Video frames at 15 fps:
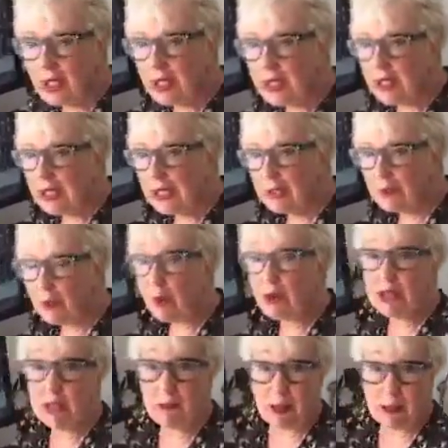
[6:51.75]
uh, and
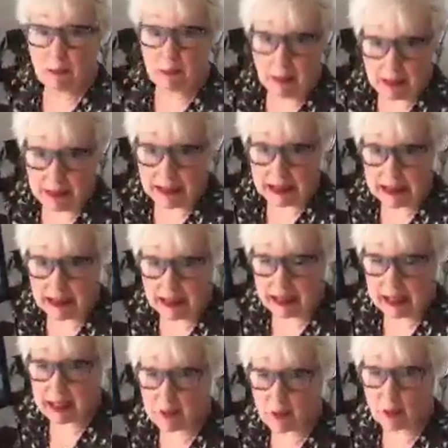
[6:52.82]
worrying about money.
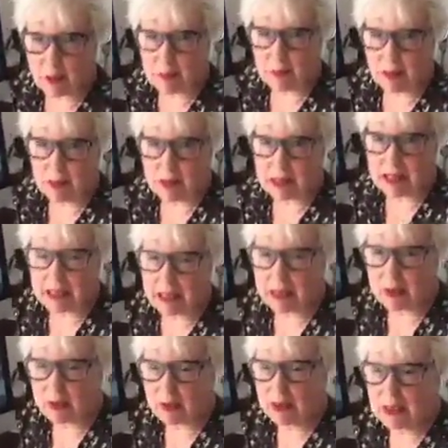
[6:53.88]
That's what we mostly
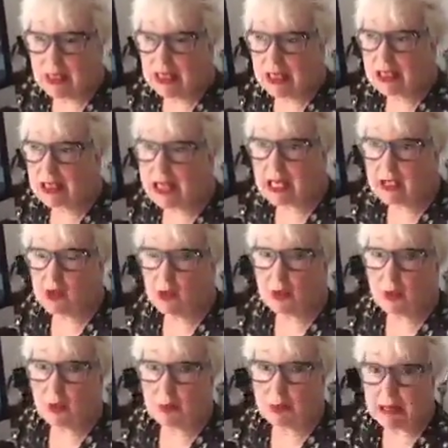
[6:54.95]
do. And
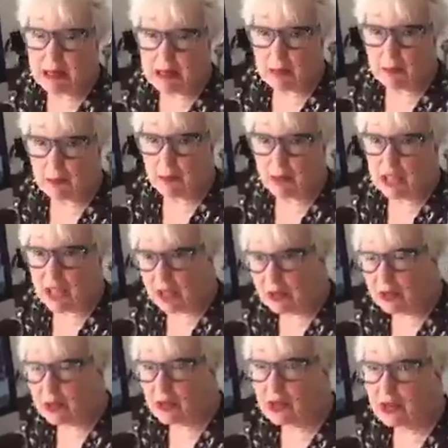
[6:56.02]
occasionally we'll meet up for
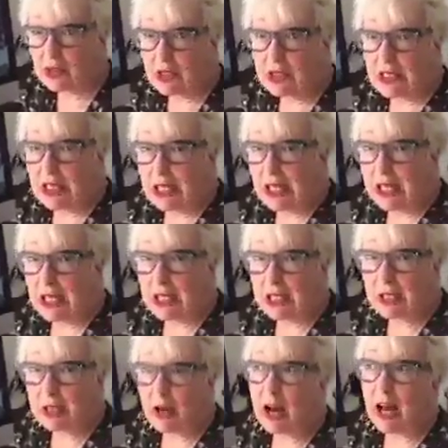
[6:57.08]
lunch.
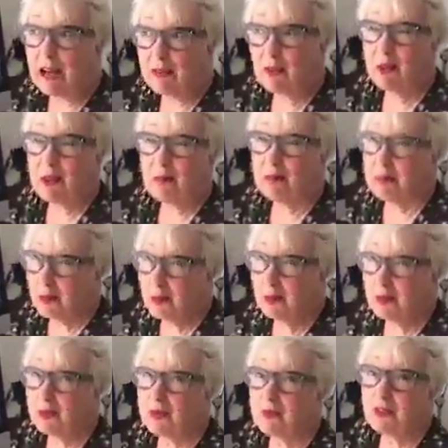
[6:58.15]
Uh, I've got a
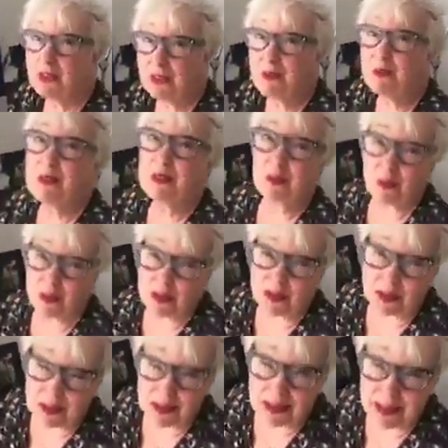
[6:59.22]
bowl full of Toulouse
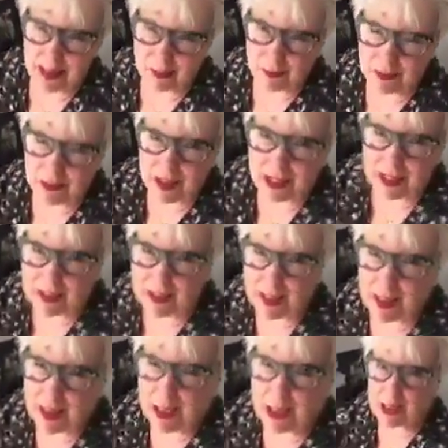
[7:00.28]
sausages
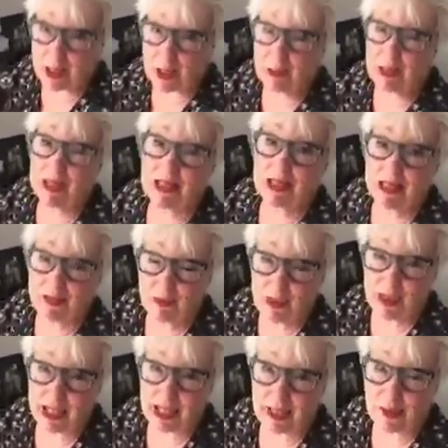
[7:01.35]
downstairs. So I'm going to leave
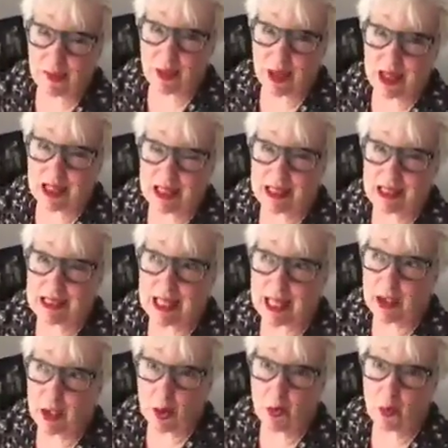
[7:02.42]
you now and
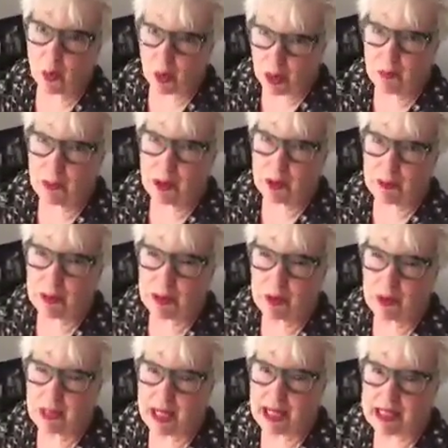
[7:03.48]
I know what I'm going to be
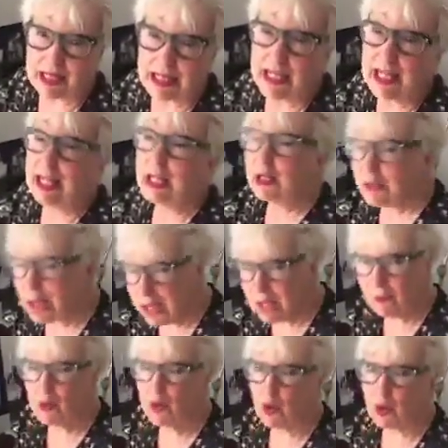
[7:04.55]
doing next.
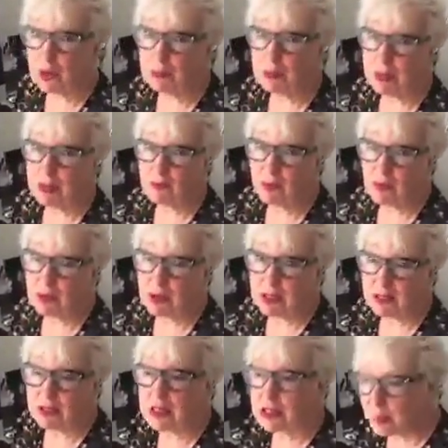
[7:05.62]
Thank you for joining me if you
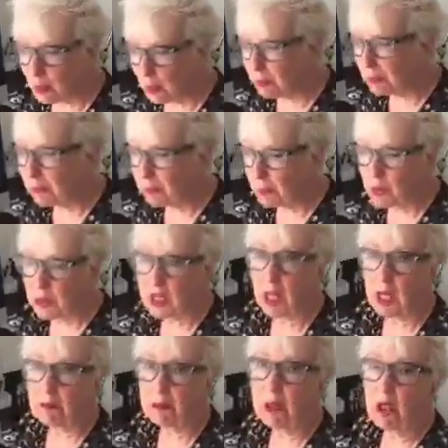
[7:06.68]
did. This will be put
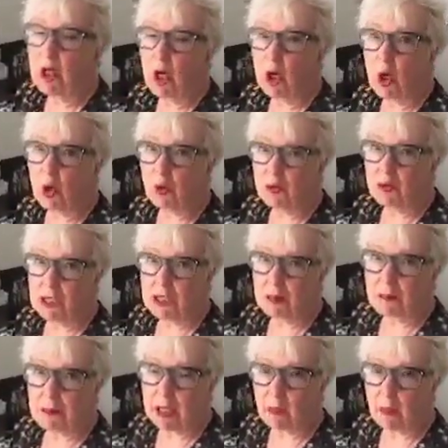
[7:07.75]
up on the
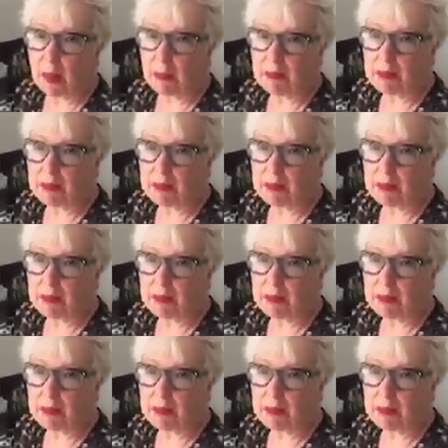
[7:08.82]
Little Brown